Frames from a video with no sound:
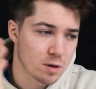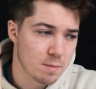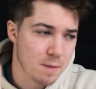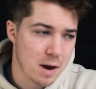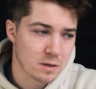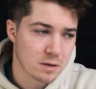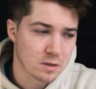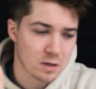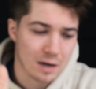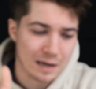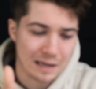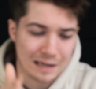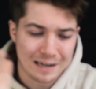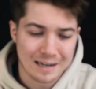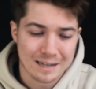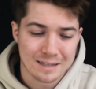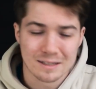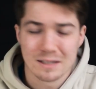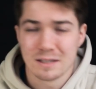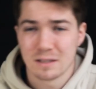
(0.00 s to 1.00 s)
your mouse kind of
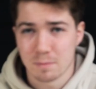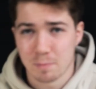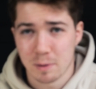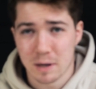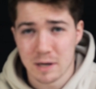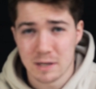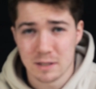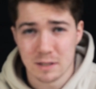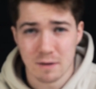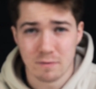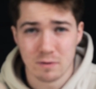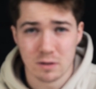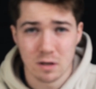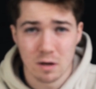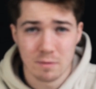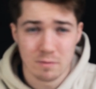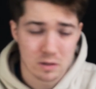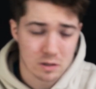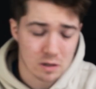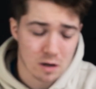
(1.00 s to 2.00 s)
clicks into place every
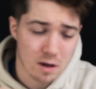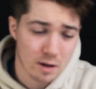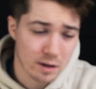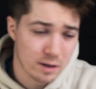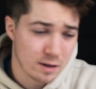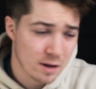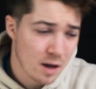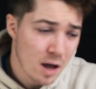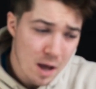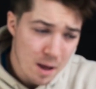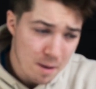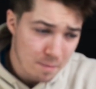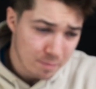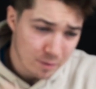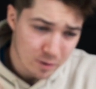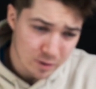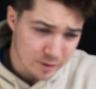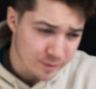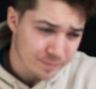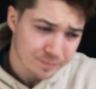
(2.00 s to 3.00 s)
time you slide.
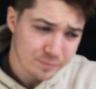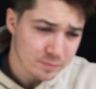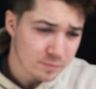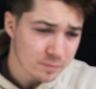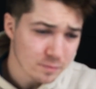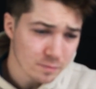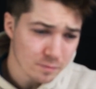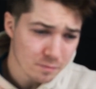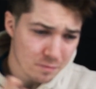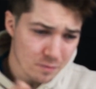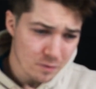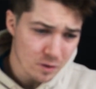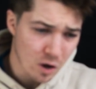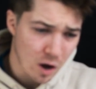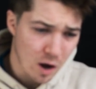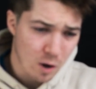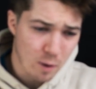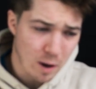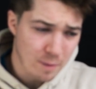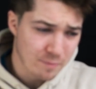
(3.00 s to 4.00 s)
But
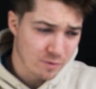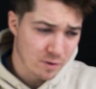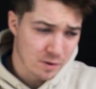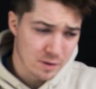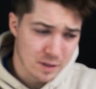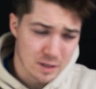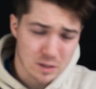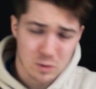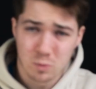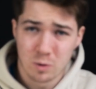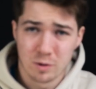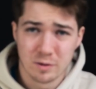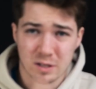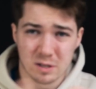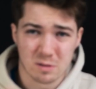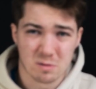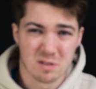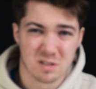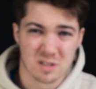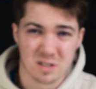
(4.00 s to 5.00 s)
I wait for this one.
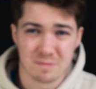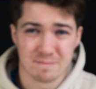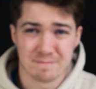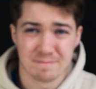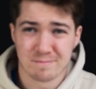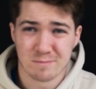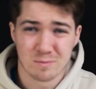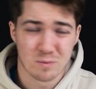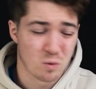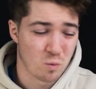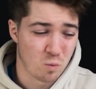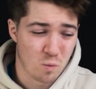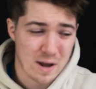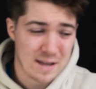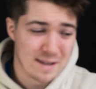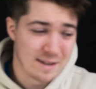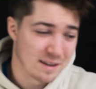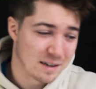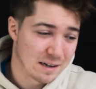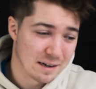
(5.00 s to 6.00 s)
This one's
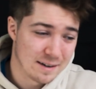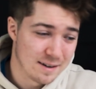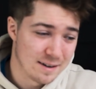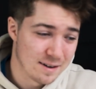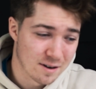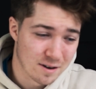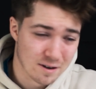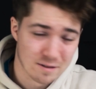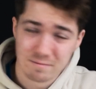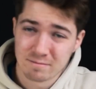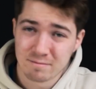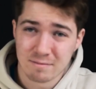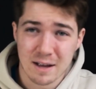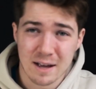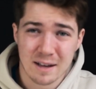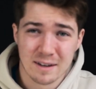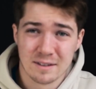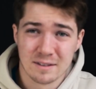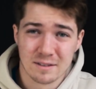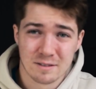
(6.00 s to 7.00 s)
way cleaner
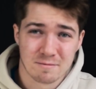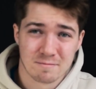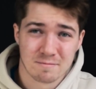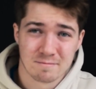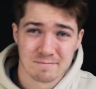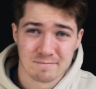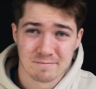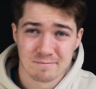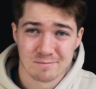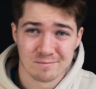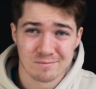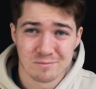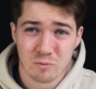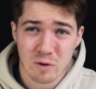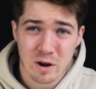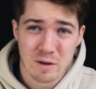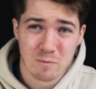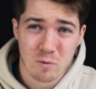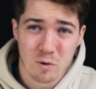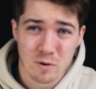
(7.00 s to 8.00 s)
and
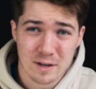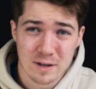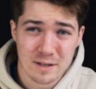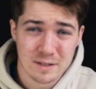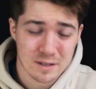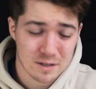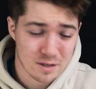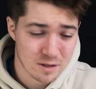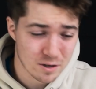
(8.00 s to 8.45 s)
way more easy to